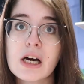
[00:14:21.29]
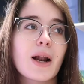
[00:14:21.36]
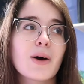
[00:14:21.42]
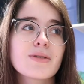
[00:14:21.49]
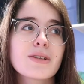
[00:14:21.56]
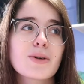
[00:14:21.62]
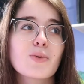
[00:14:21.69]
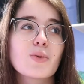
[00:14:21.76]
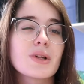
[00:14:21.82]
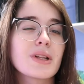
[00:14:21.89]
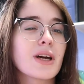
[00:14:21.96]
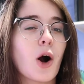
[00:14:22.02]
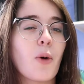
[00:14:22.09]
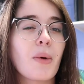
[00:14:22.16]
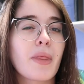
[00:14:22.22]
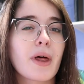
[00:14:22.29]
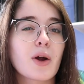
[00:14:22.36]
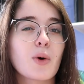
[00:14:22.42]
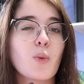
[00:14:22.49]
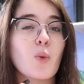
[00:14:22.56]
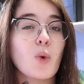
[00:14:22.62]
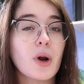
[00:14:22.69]
And I was like really hoping that
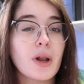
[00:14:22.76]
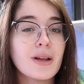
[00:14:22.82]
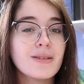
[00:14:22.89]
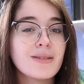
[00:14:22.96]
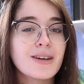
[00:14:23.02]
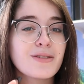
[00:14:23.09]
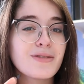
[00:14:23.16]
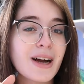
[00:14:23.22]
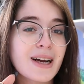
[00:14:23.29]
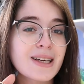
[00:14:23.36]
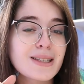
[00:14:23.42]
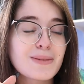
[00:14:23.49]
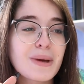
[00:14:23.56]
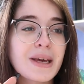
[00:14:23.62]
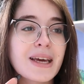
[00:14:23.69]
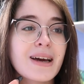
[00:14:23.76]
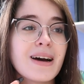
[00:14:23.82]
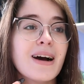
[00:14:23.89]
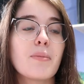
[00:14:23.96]
it wouldn't affect me.